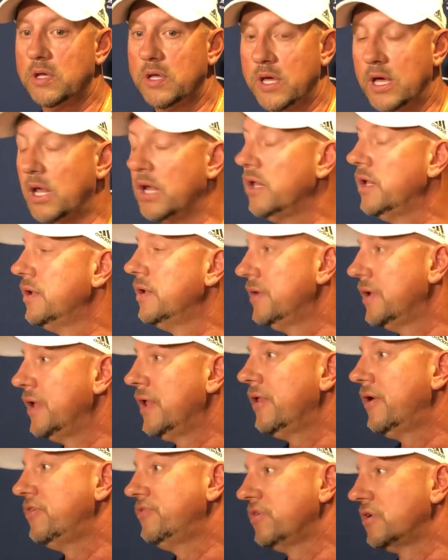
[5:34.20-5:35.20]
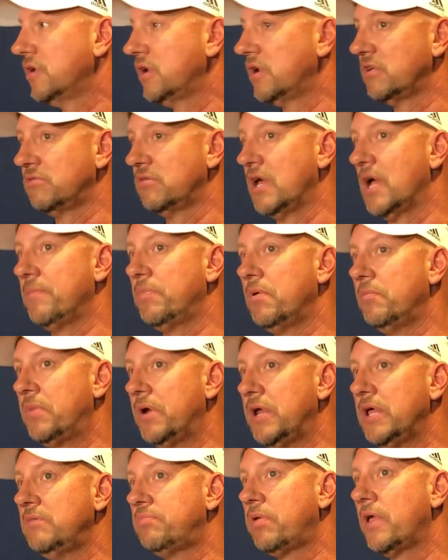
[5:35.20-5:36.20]
Yeah. Elliot, yeah, there's a good example. But
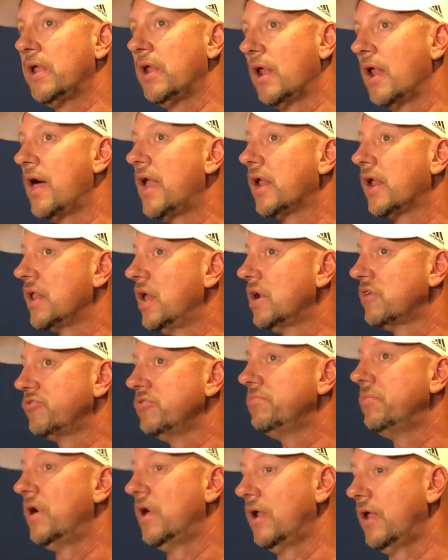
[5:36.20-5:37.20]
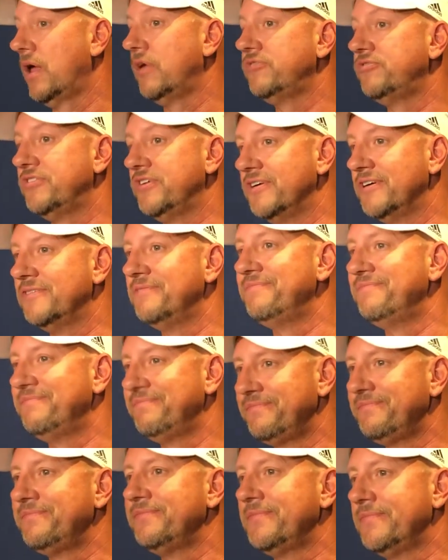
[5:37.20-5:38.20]
he played a lot of college football last year.
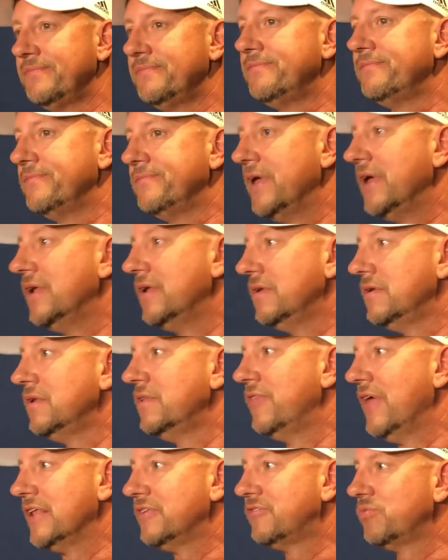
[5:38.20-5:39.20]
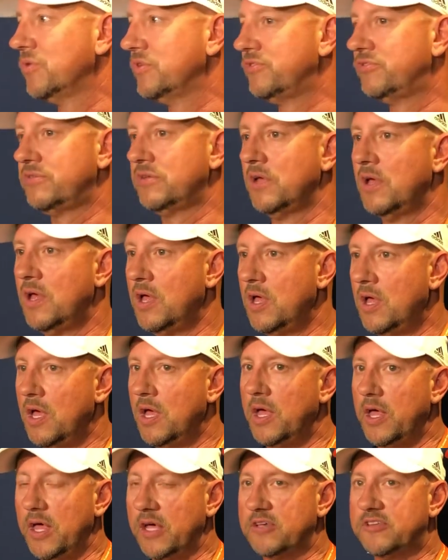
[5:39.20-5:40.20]
And that's what's
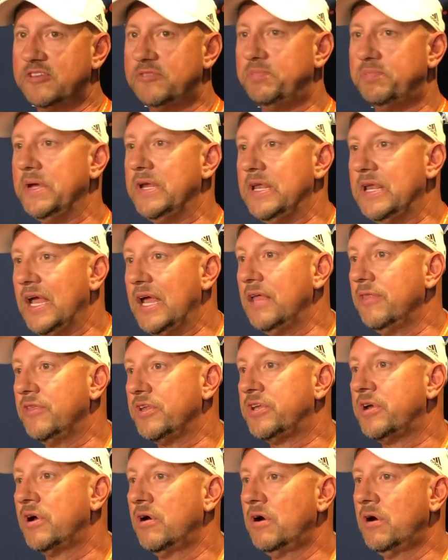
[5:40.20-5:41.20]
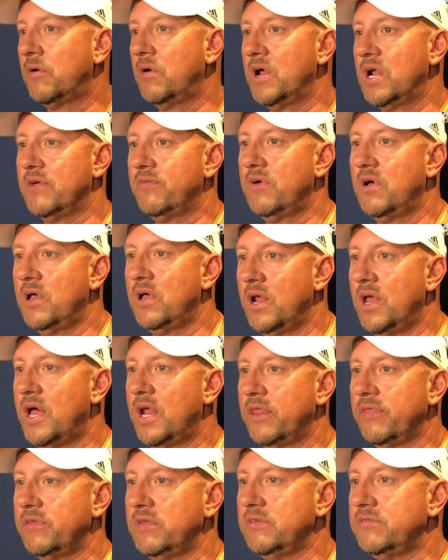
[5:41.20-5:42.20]
expedited the turnaround of a lot
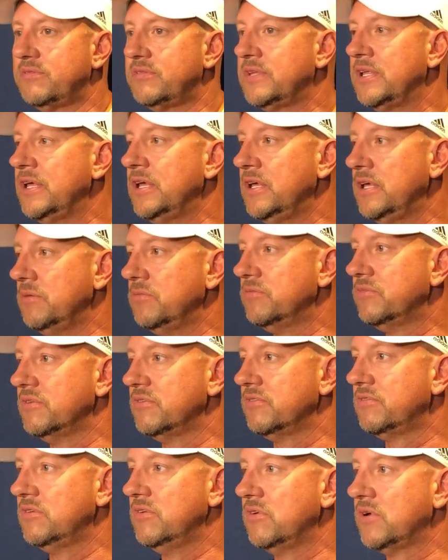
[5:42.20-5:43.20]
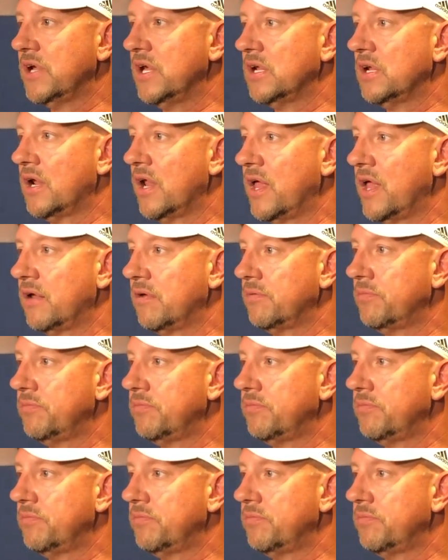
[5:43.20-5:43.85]
of these teams, is you're getting a lot of